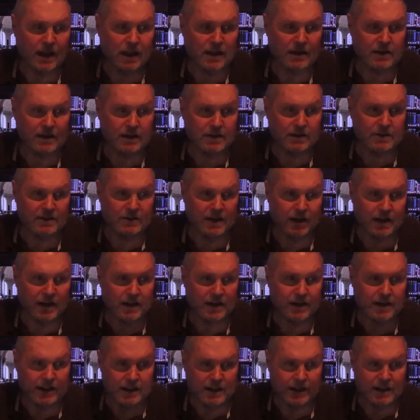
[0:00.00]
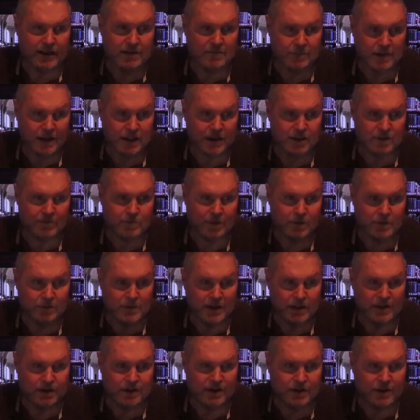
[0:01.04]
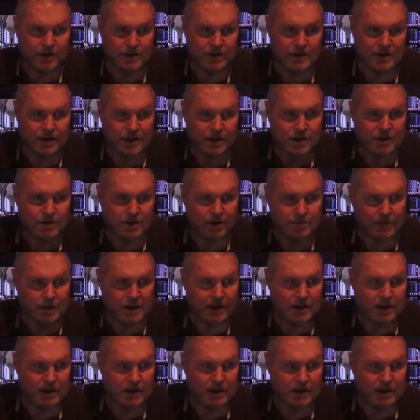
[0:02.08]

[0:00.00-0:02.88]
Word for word: and God does not need a man's permission